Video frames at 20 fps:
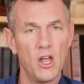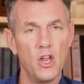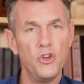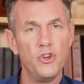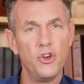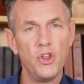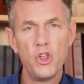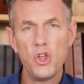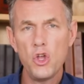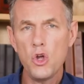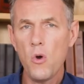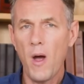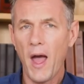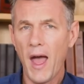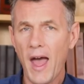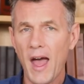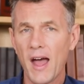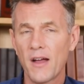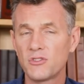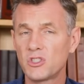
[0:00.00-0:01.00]
Do you
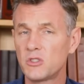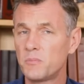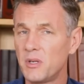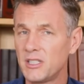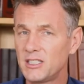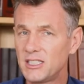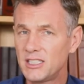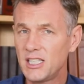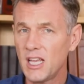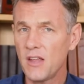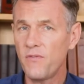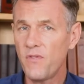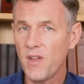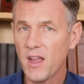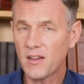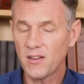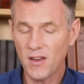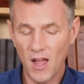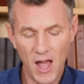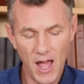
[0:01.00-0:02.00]
have
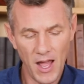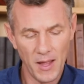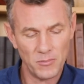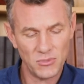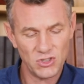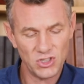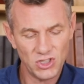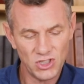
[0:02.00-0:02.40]
specific times